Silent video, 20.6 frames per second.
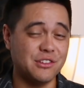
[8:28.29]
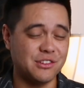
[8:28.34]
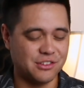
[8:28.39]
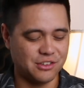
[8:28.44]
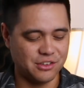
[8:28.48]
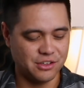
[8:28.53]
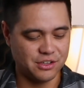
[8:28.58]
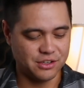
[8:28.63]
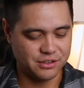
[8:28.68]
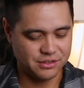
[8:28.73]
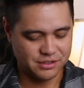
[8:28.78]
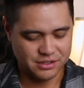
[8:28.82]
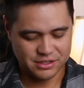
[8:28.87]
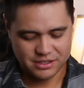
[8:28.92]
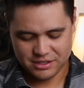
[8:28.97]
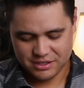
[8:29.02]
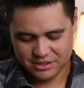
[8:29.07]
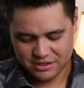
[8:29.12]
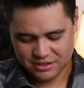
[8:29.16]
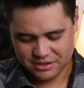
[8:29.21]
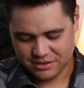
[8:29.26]
So
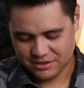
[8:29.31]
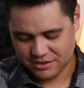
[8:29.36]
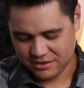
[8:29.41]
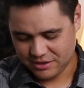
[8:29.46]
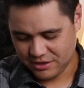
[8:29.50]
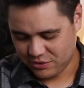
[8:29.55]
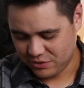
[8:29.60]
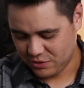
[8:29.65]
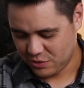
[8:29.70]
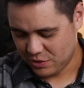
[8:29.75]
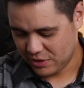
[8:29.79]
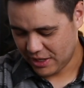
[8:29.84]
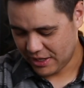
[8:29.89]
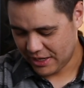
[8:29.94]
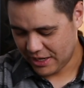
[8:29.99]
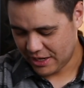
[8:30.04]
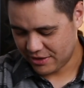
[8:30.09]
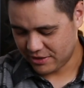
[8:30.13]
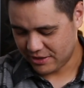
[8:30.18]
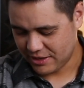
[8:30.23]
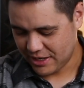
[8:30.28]
this ukulele
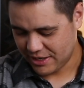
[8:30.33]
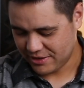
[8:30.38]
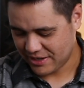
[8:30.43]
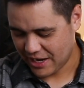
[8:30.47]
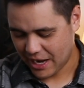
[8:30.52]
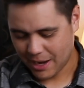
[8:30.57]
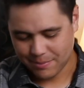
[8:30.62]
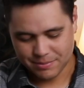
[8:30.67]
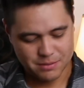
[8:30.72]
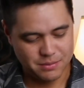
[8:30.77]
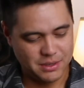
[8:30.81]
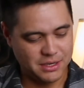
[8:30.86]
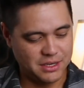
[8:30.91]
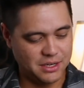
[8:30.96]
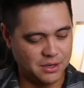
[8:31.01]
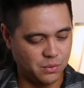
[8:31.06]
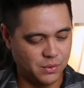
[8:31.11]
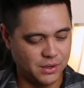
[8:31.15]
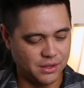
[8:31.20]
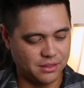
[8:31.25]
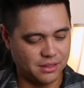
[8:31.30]
has a nice happy
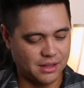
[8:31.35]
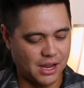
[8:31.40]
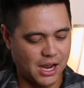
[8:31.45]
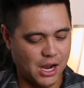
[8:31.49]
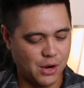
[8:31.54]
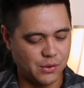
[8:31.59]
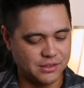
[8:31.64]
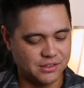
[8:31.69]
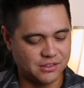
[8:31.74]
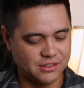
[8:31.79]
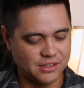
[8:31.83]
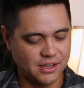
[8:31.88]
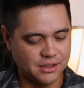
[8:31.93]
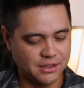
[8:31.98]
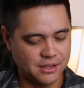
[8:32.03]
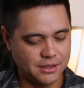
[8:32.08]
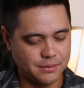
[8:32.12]
medium with how it's set up,